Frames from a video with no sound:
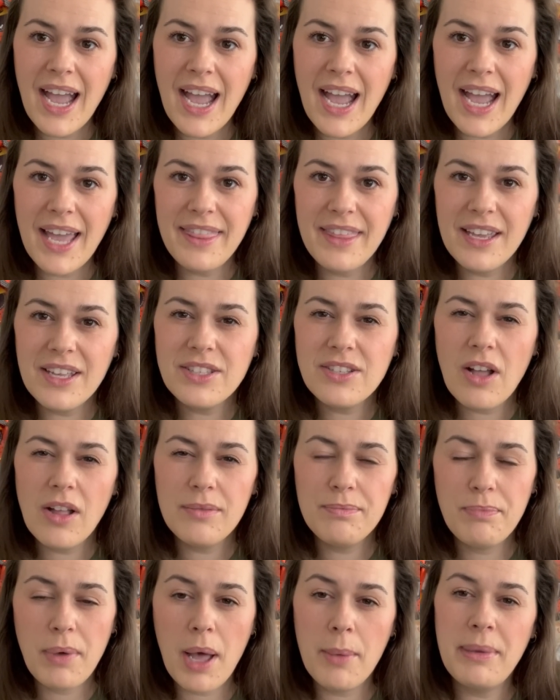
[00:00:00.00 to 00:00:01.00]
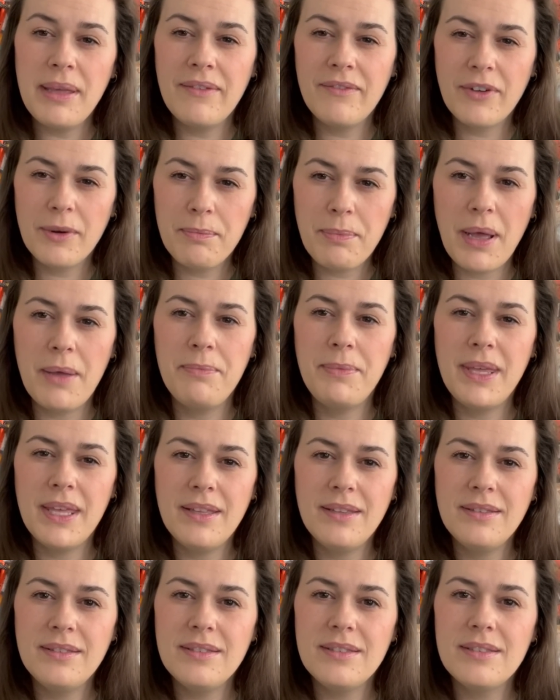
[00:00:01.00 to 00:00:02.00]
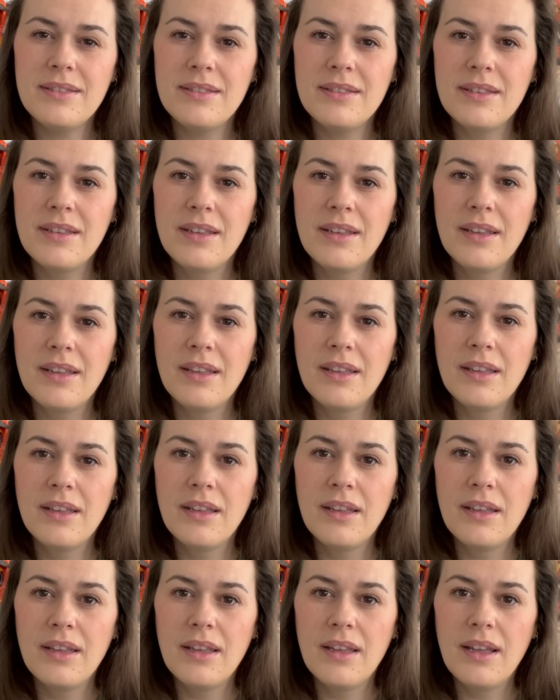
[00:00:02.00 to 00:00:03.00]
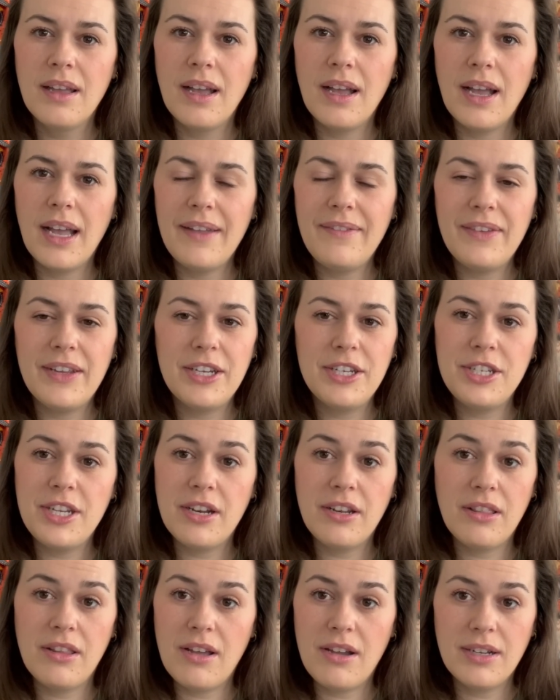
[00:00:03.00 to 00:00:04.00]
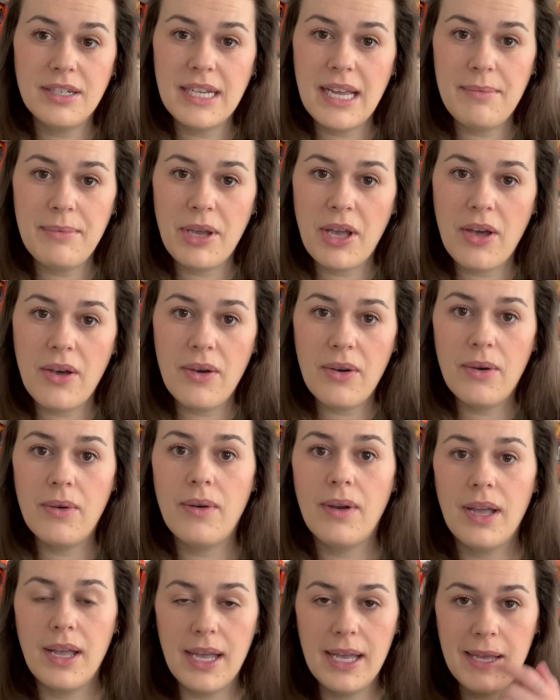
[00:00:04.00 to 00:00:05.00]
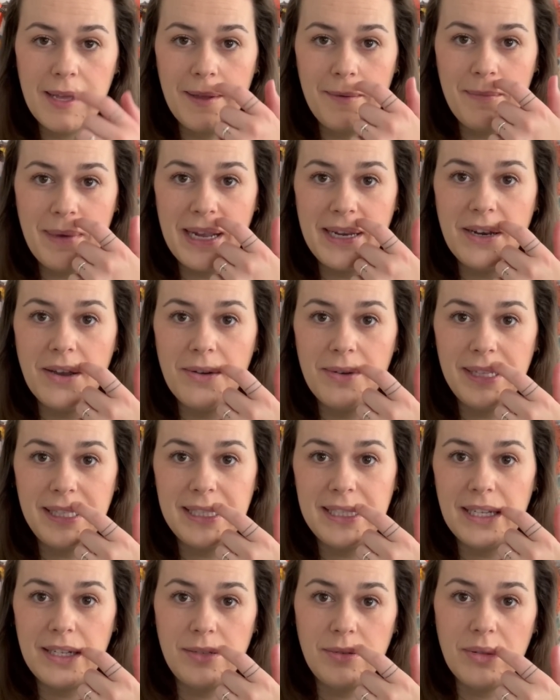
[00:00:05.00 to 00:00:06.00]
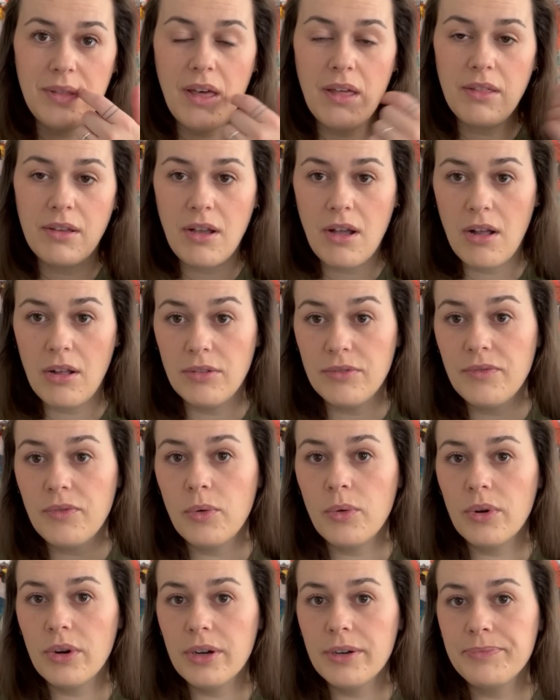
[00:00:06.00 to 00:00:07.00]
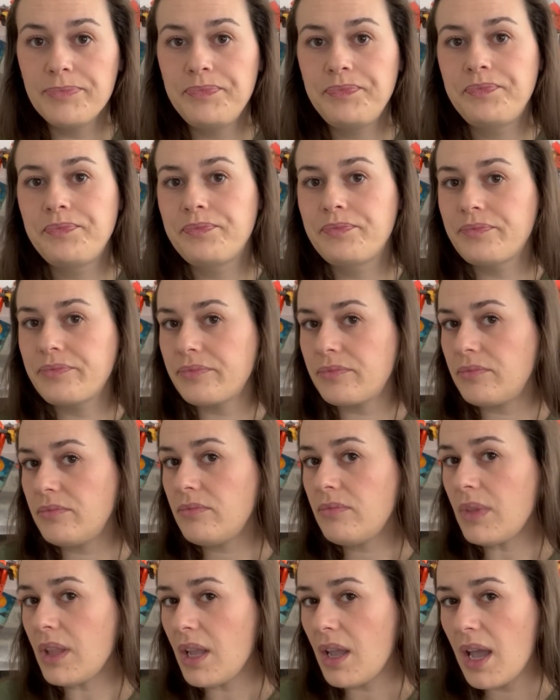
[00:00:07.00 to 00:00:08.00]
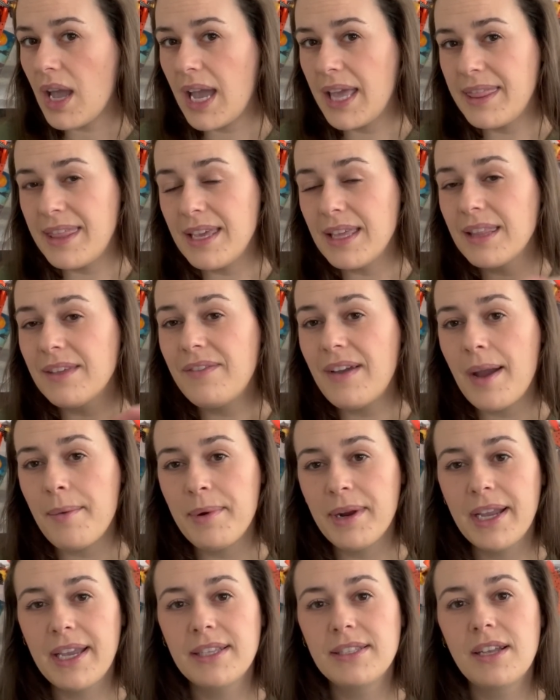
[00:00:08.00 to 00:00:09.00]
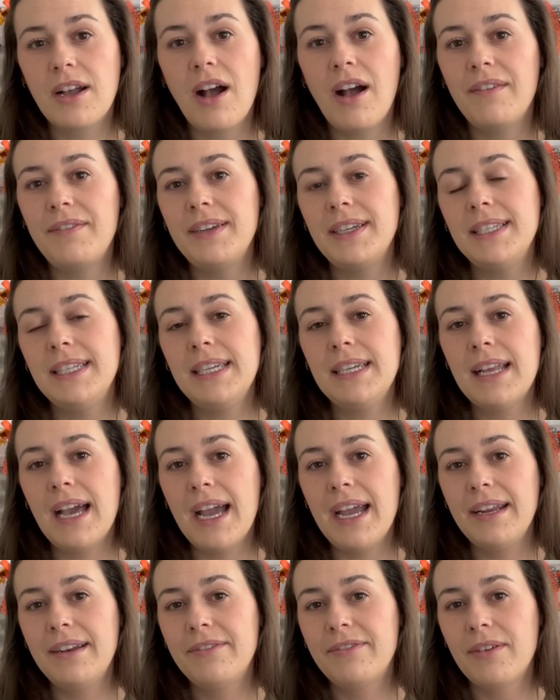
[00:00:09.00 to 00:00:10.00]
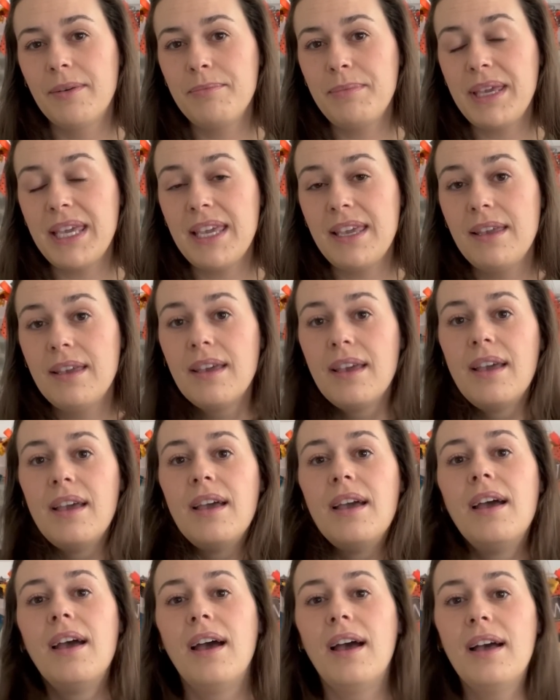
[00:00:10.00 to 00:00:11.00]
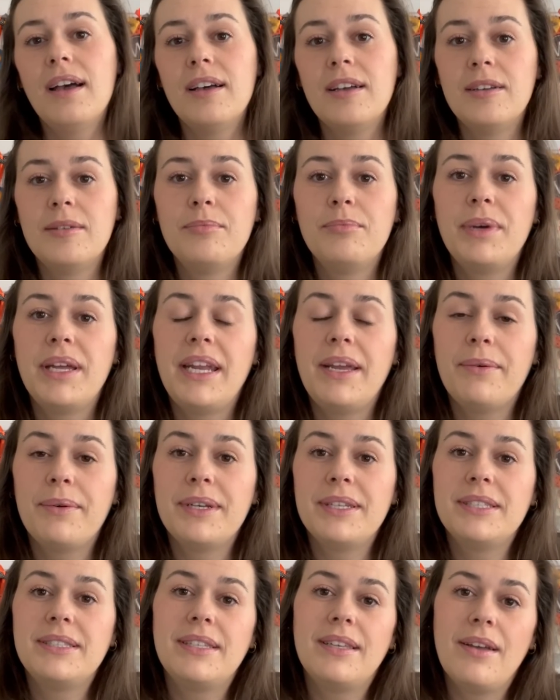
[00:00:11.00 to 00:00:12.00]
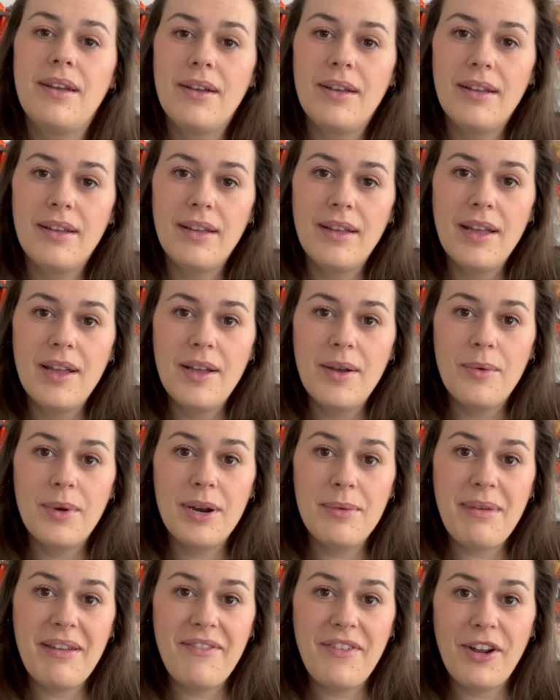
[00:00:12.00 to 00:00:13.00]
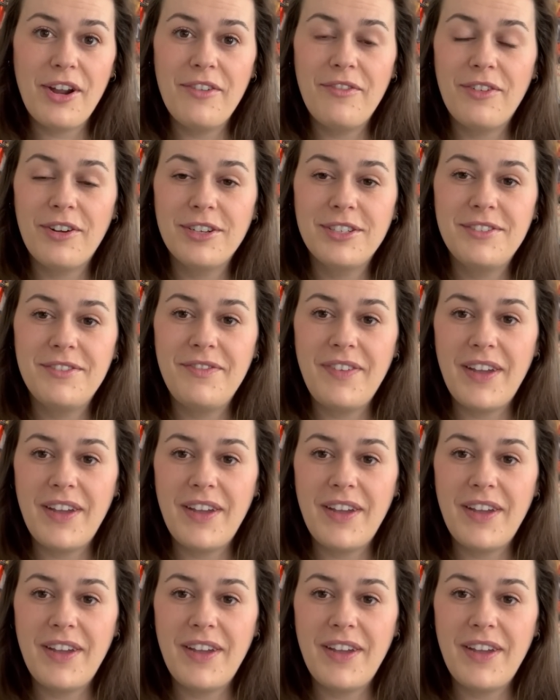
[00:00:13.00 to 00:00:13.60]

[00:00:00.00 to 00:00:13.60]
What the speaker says: think it's called Bobbing for Pumpkins. I finished it a long time ago. I know it's stitched with all the called for. I think the fabric is a coffee tea dyed from me, but it was one of my very first